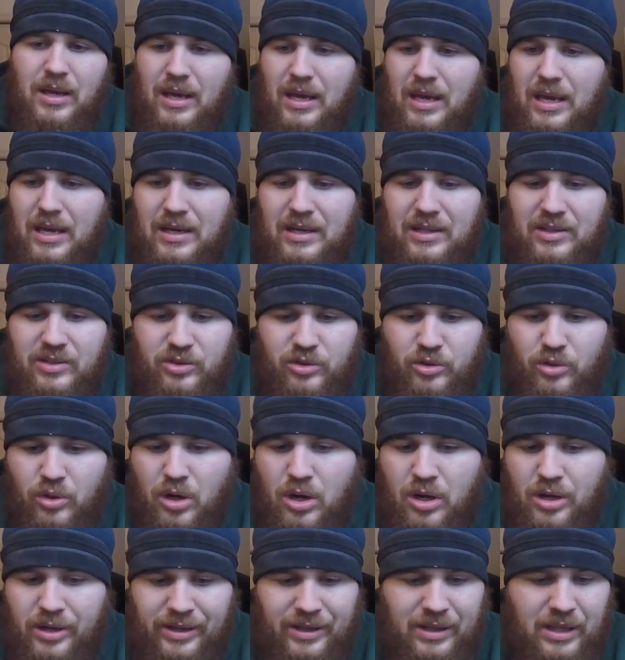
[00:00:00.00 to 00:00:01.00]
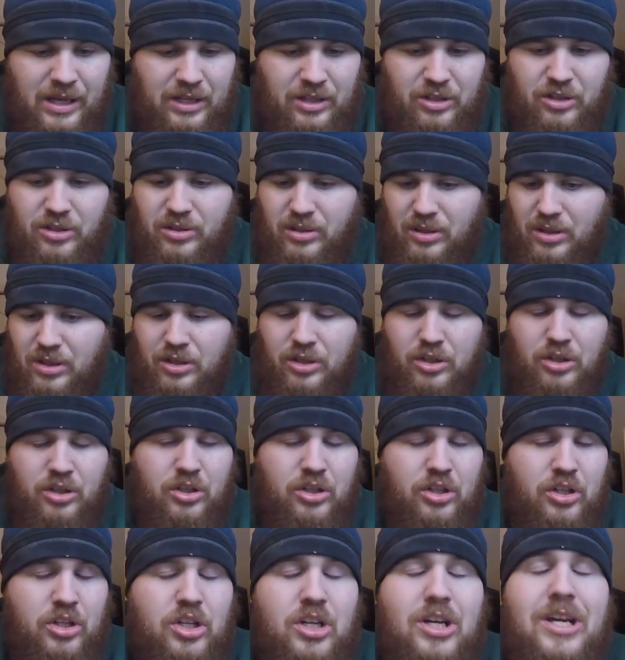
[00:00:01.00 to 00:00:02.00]
and it's drawing like just a
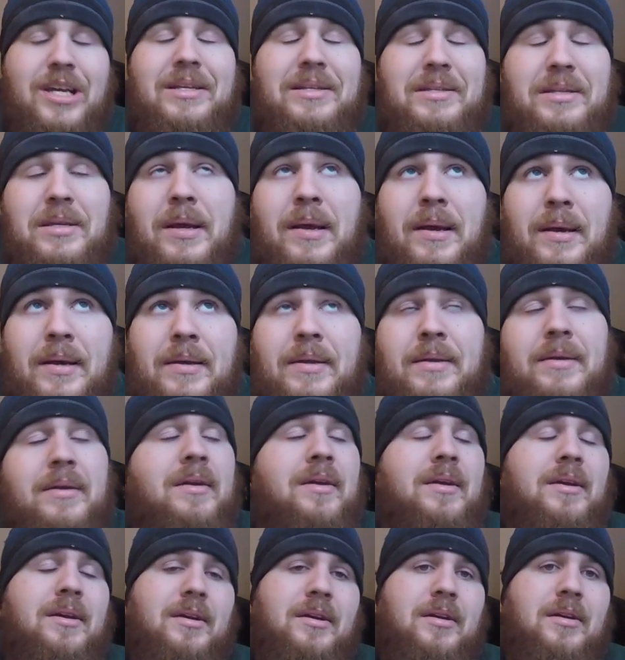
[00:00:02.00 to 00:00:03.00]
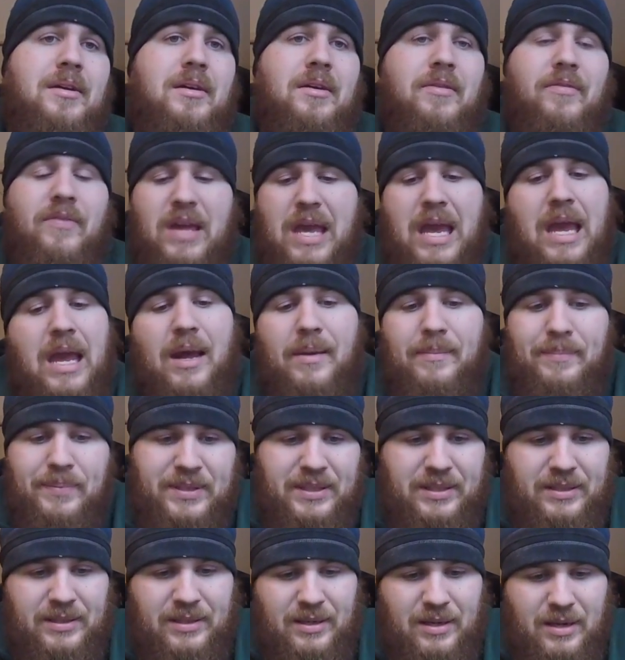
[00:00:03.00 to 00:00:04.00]
shit ton of
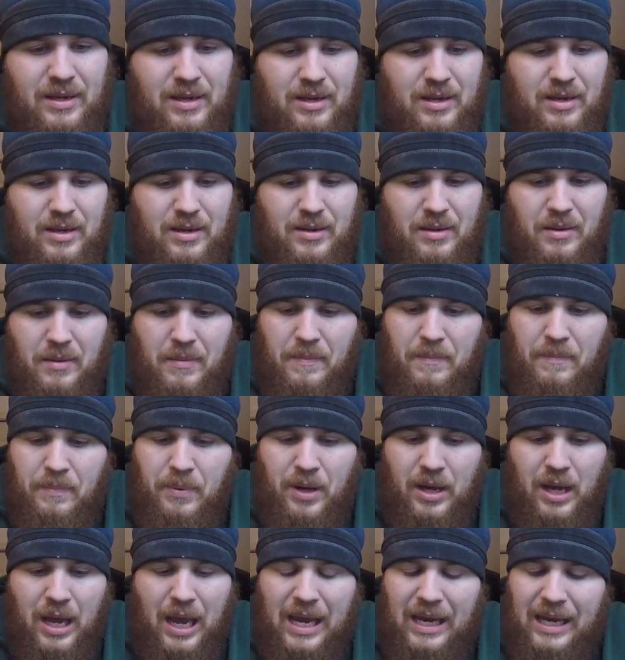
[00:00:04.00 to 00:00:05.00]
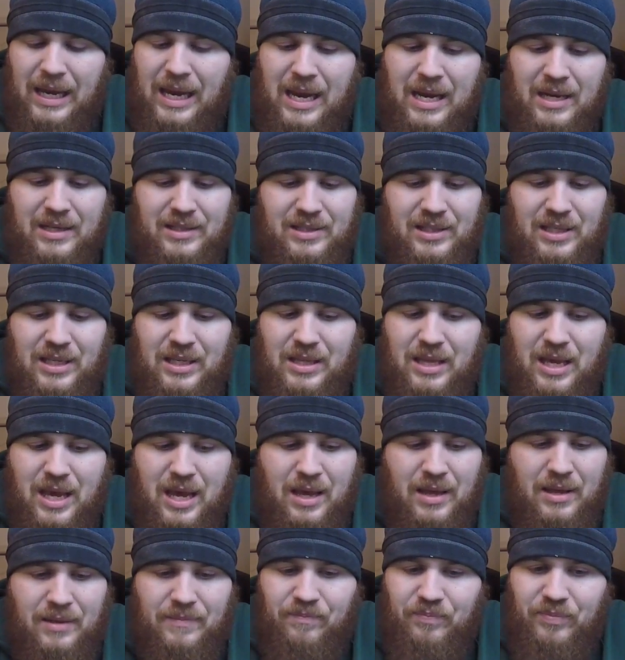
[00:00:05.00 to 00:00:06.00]
amps. But I can't see
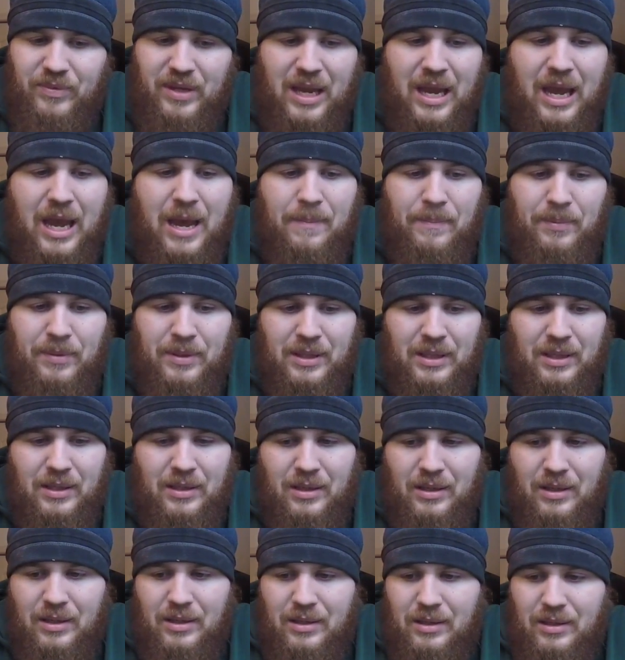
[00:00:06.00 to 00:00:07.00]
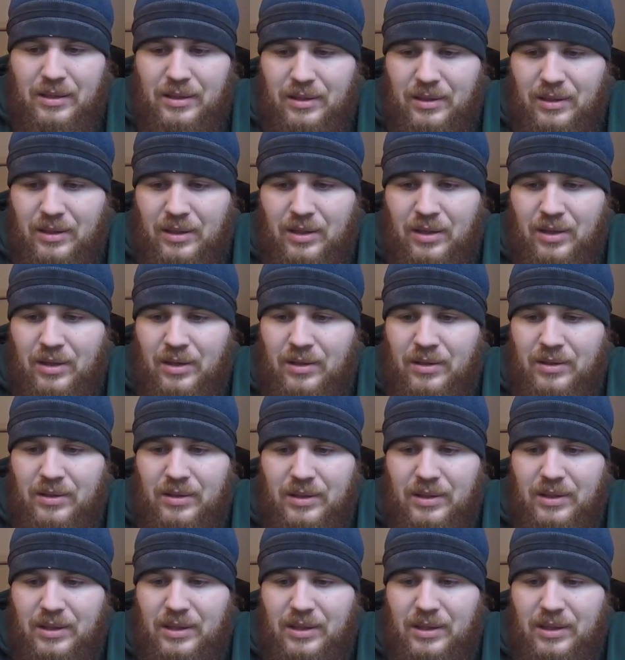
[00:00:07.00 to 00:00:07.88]
that happening. You know,